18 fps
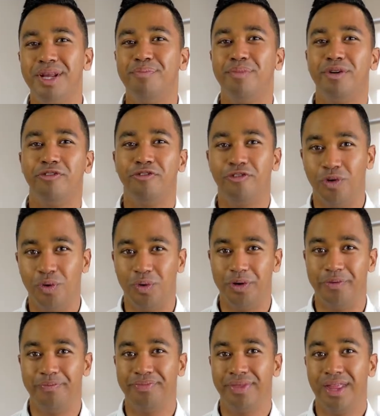number
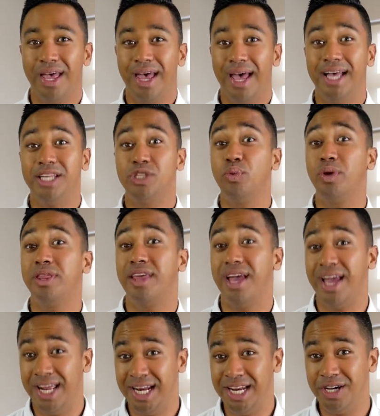4, as with
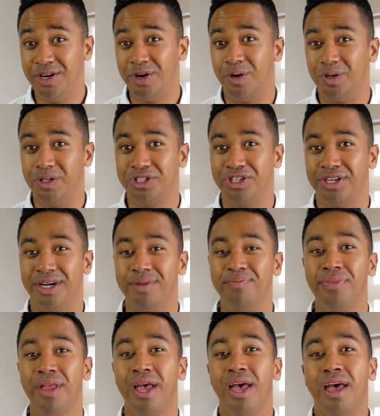any culture,
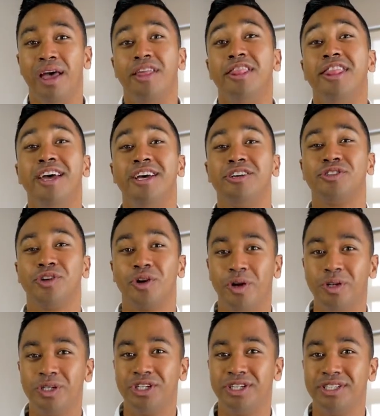these
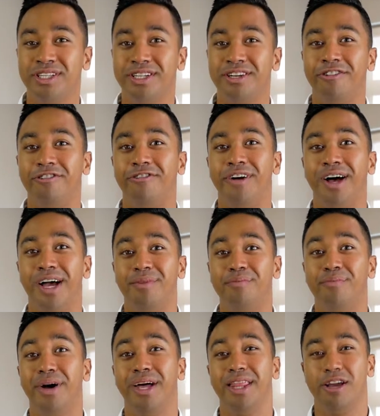cultures are
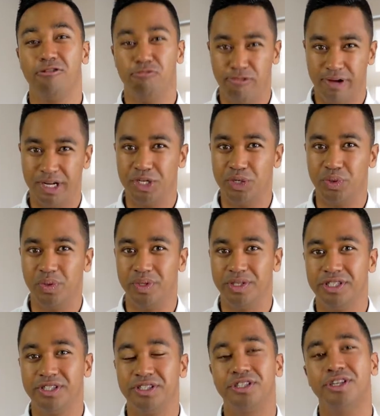defined by their
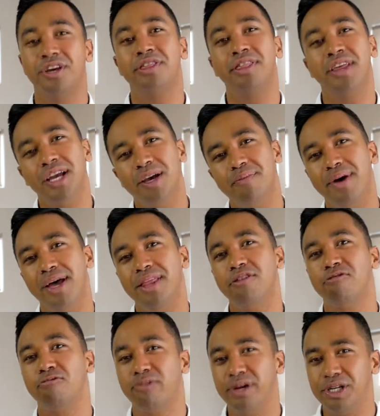rituals. So think about
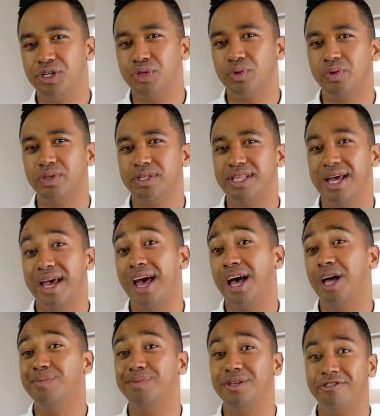the rituals that
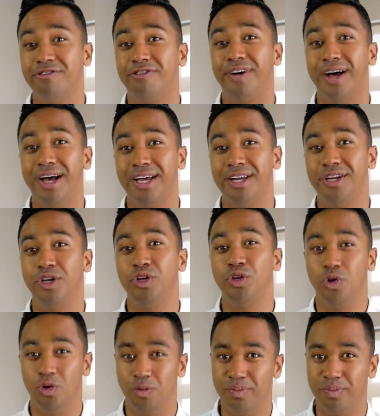help define your